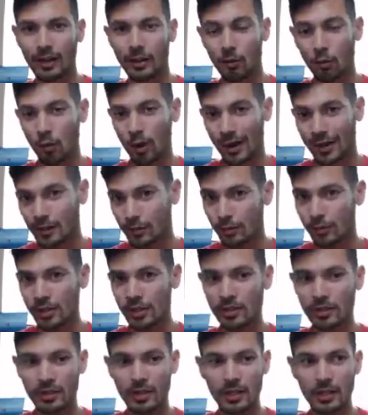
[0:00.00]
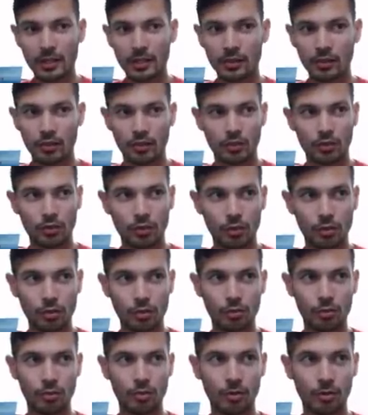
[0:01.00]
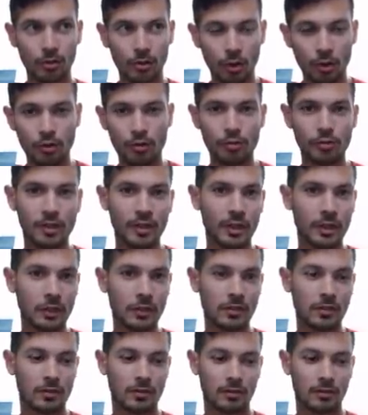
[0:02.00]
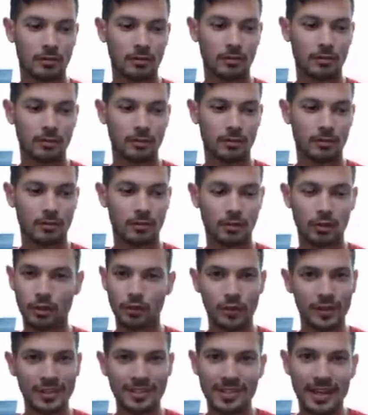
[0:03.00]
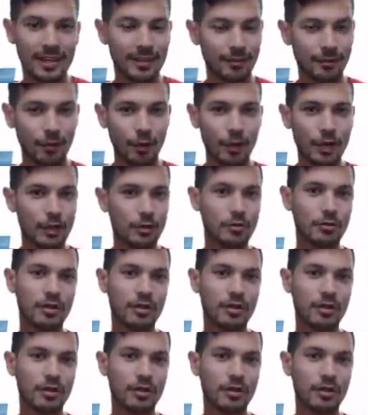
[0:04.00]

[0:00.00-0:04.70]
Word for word: I, what I do this is to learn new things just for the sake of learning new